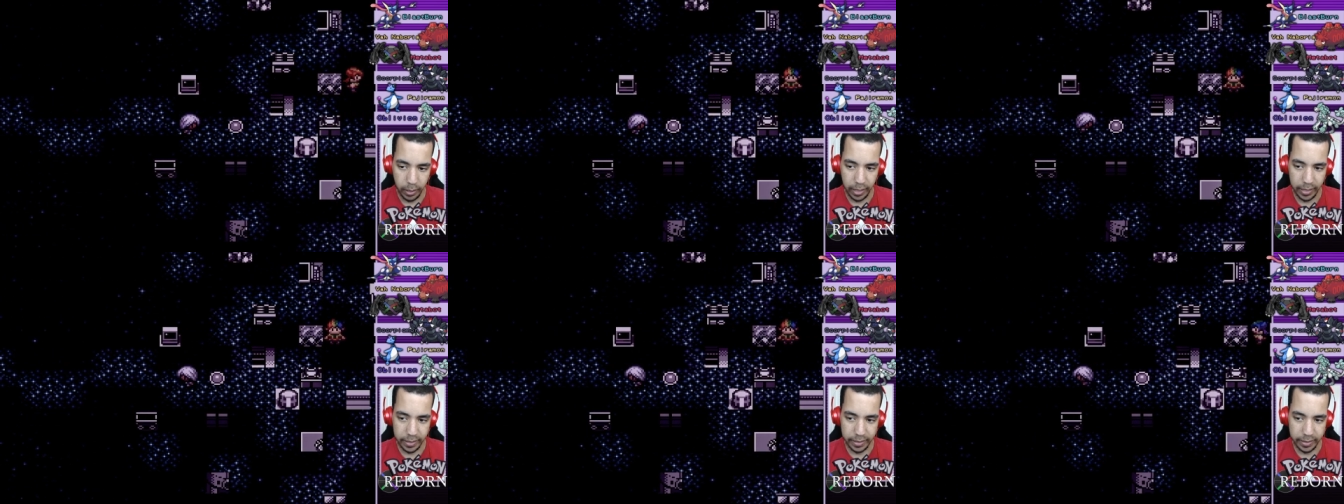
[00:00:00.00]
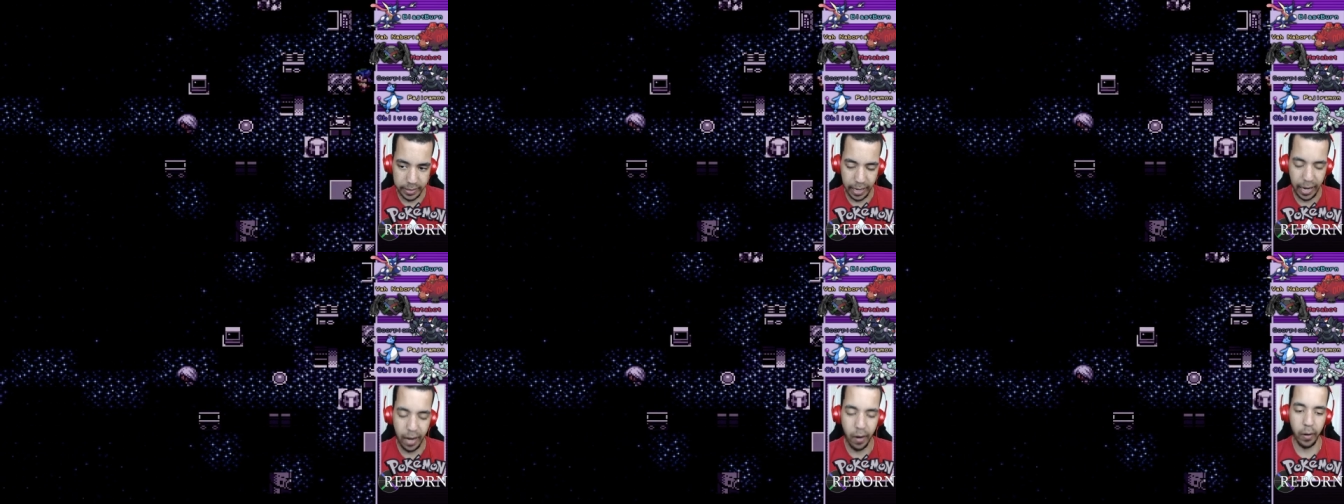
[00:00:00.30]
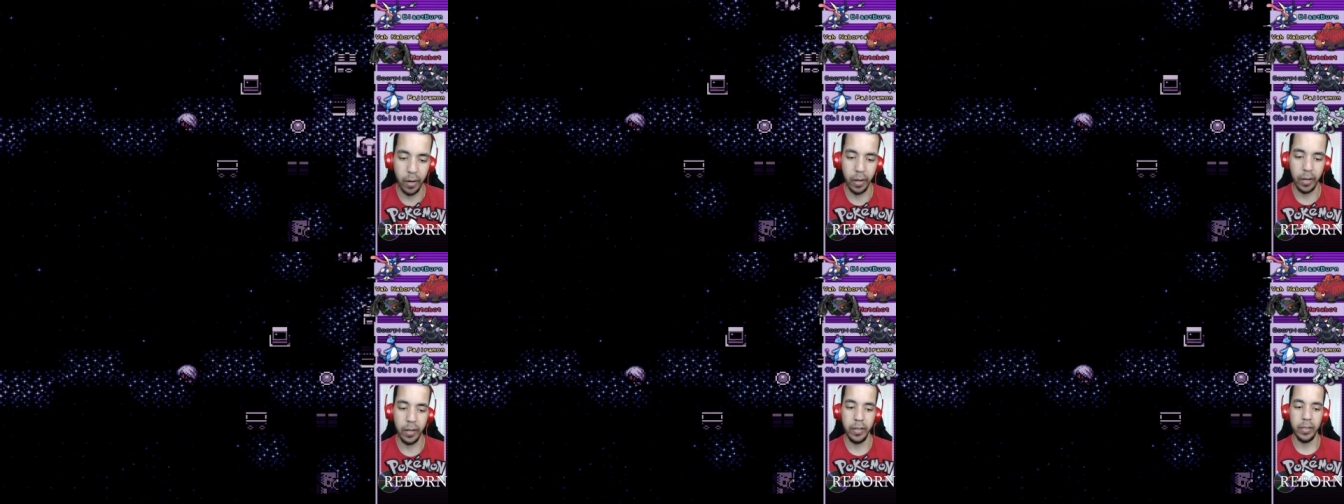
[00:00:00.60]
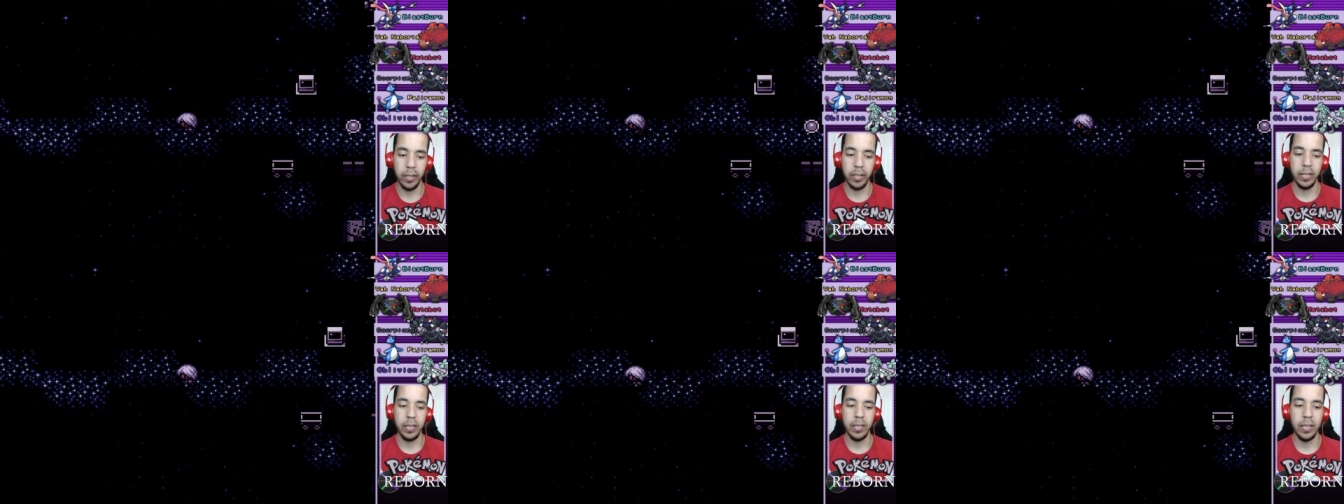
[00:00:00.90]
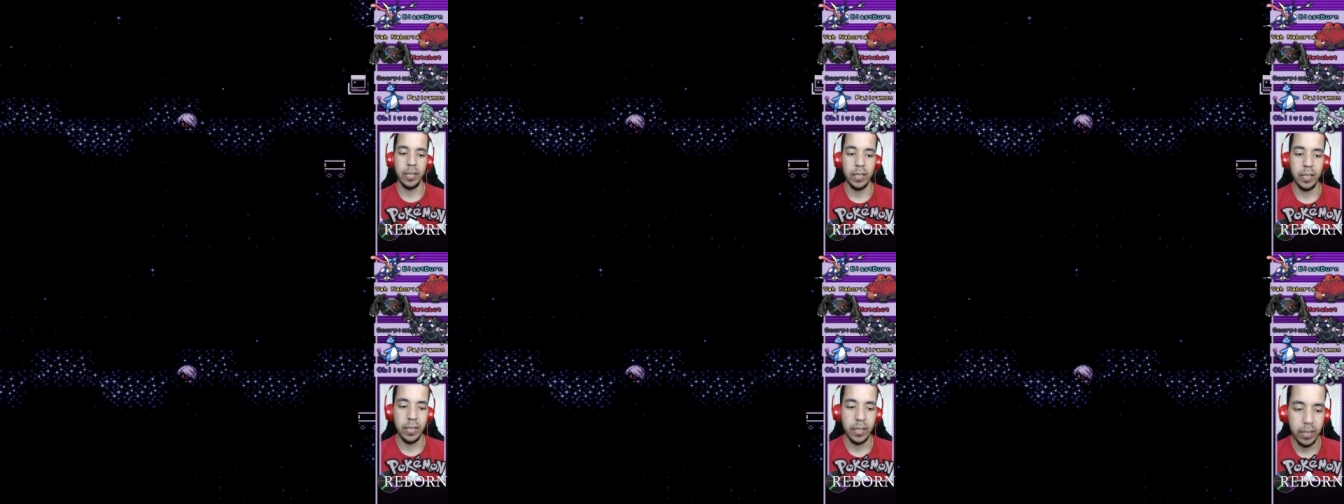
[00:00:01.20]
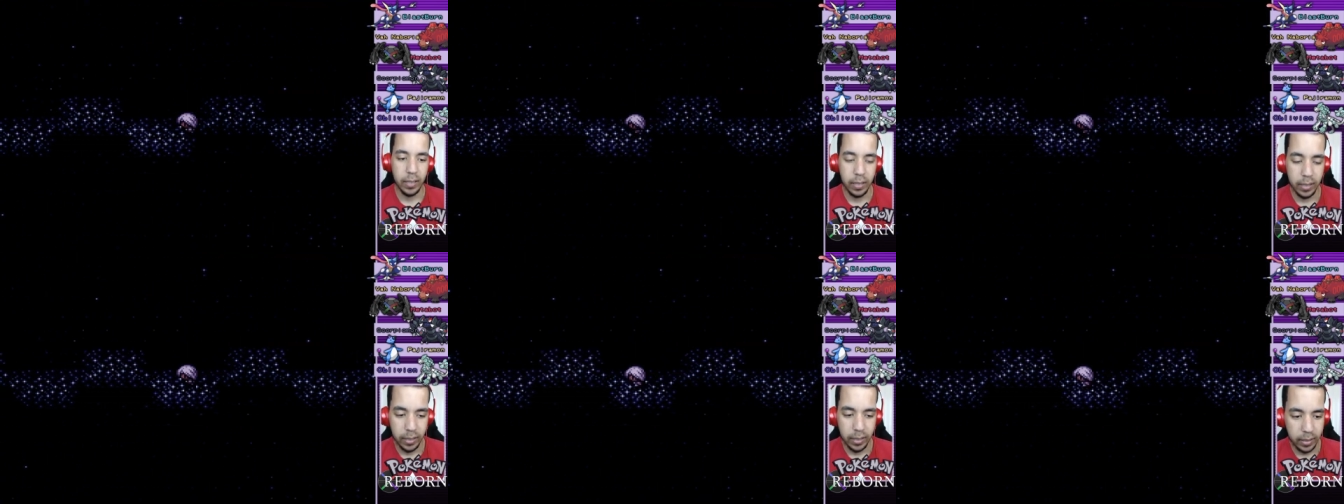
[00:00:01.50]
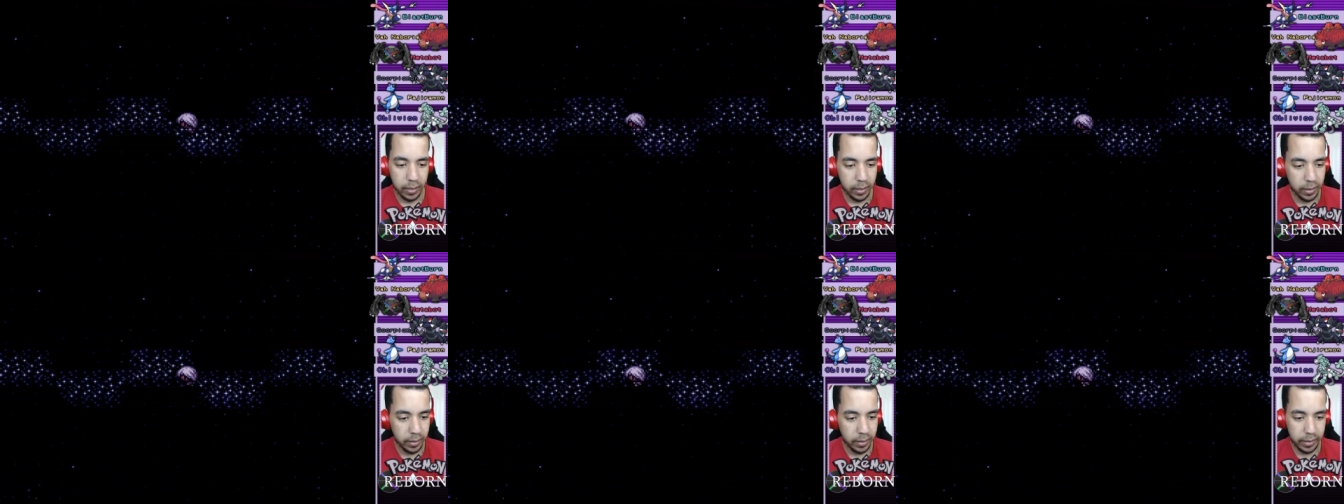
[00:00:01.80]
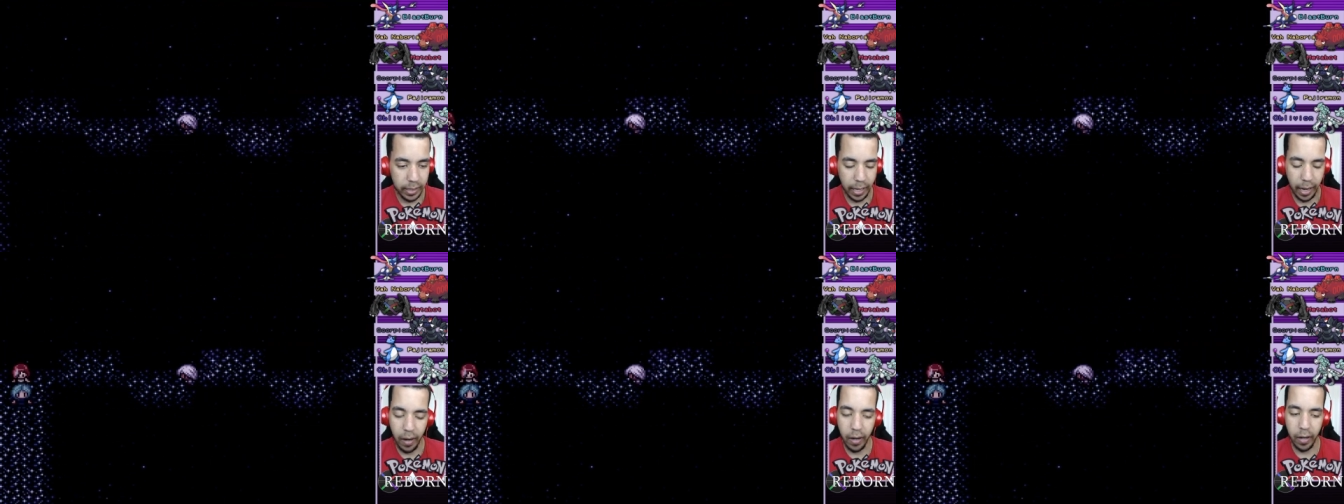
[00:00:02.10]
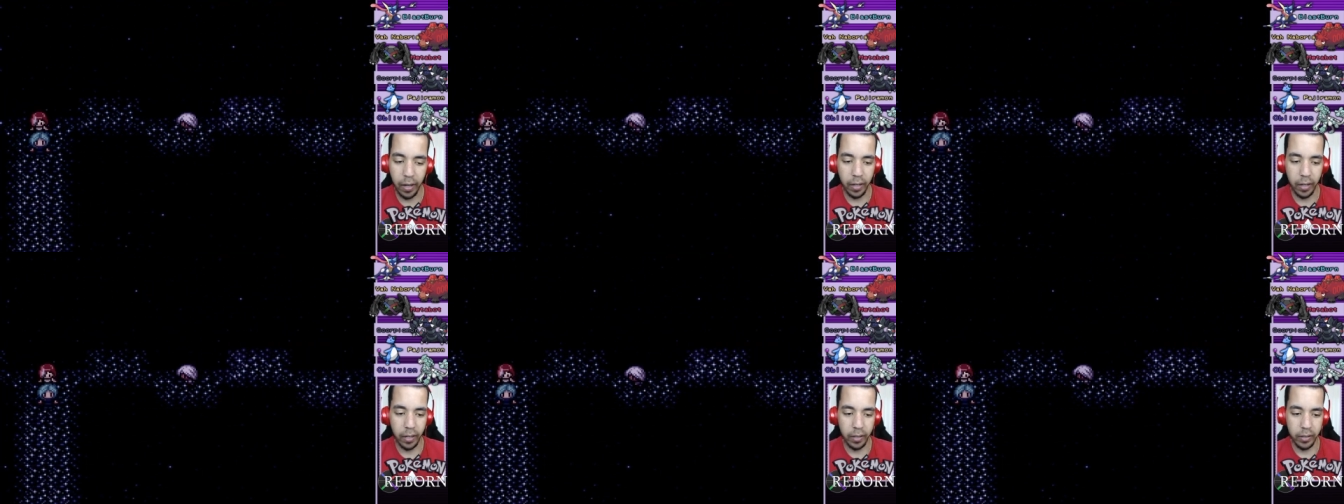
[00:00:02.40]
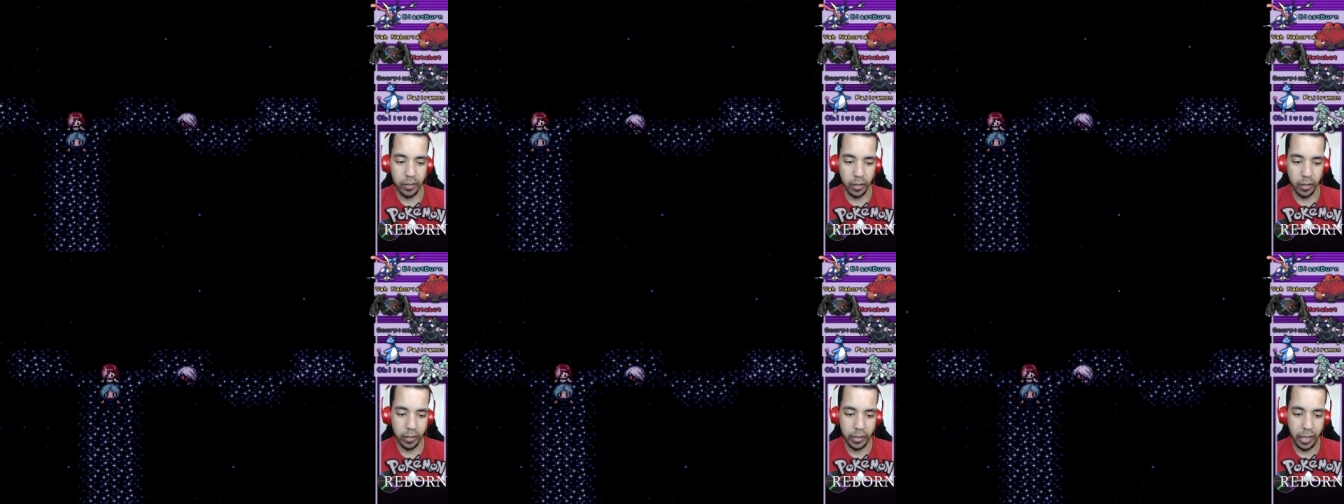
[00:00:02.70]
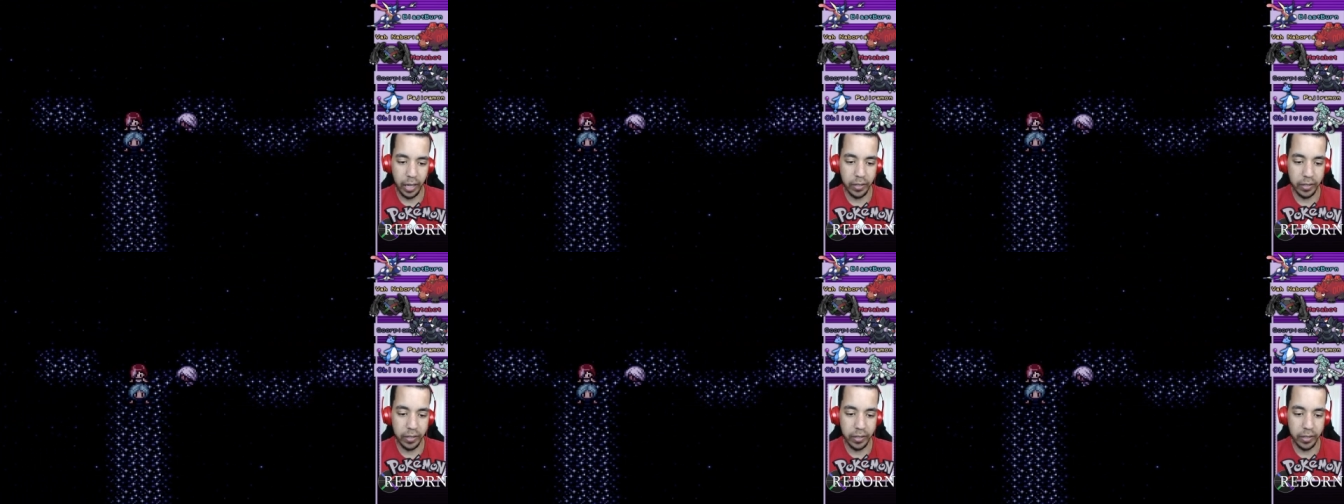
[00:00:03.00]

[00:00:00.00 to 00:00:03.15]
That's Terra. Terra, the,